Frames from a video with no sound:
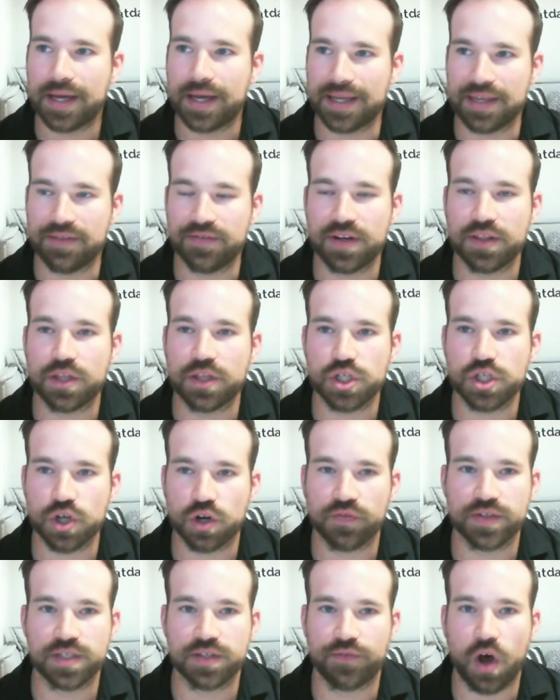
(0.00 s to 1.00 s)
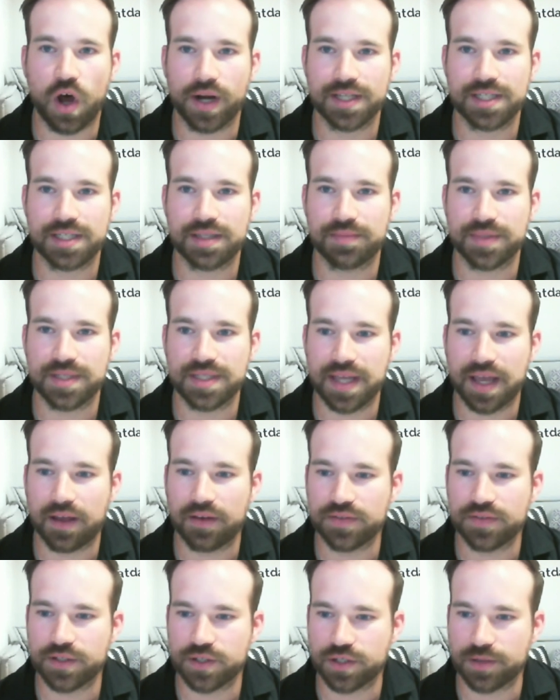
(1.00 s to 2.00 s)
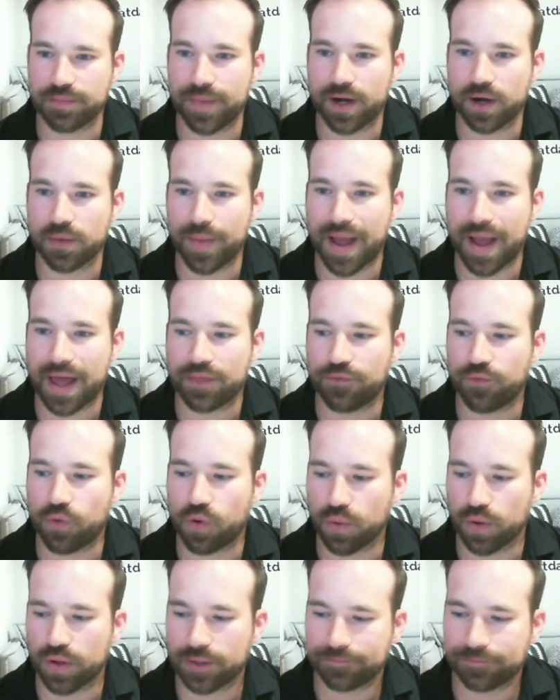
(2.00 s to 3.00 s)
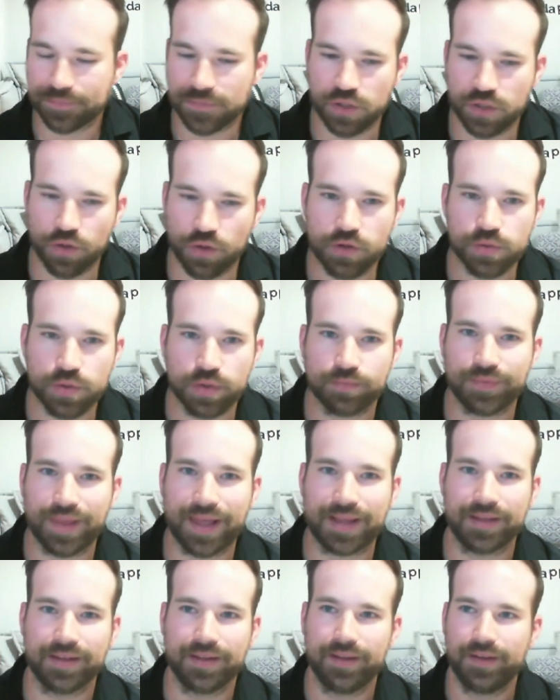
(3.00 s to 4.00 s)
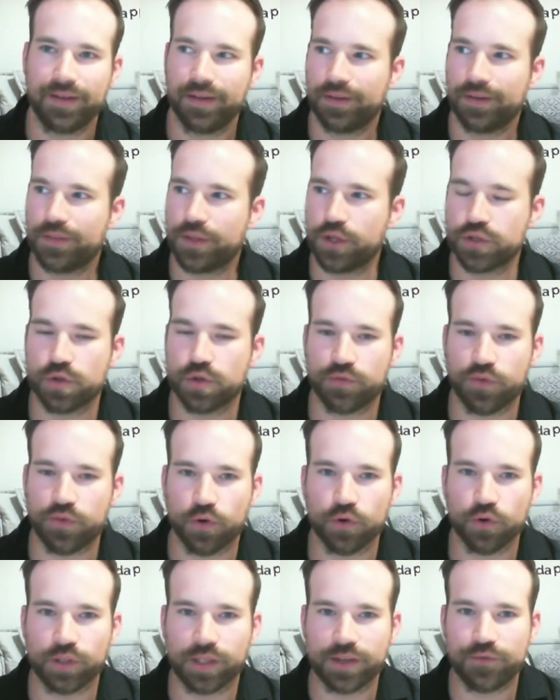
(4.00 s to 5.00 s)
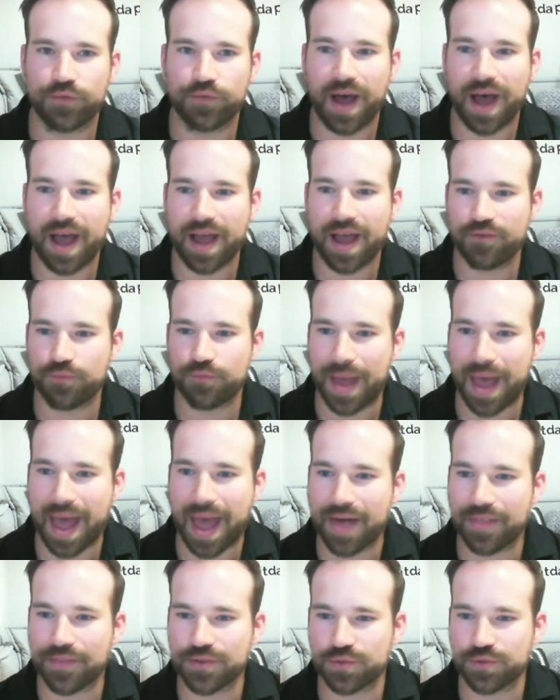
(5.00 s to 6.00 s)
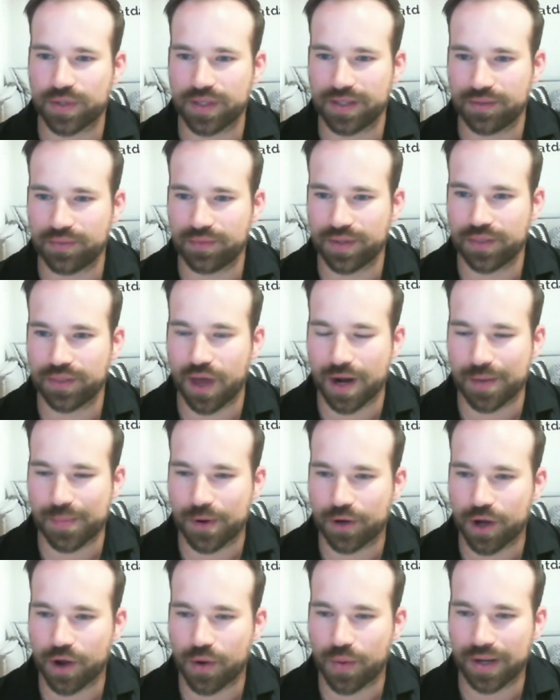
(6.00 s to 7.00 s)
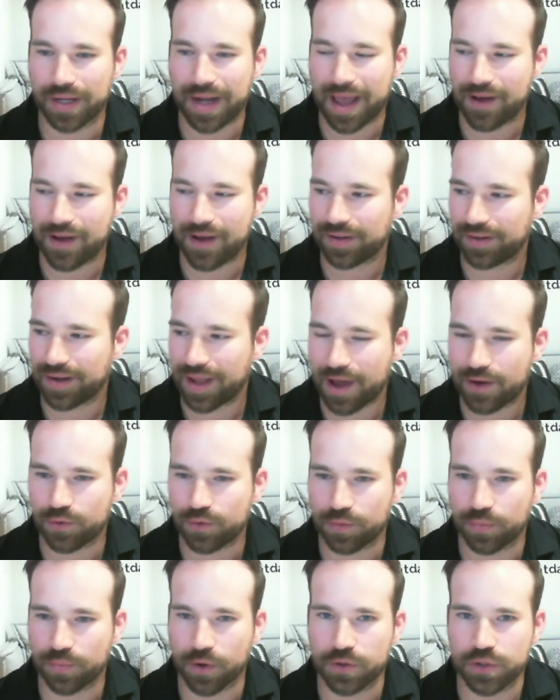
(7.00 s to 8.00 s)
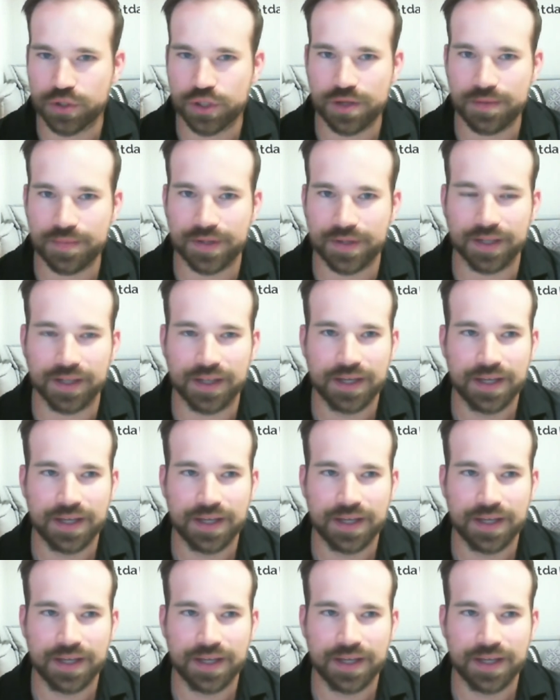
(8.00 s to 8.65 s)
even in the service of audits themselves, there's a better path forward. So those were like the sort of early five paths we thought about going down and how to approach them. And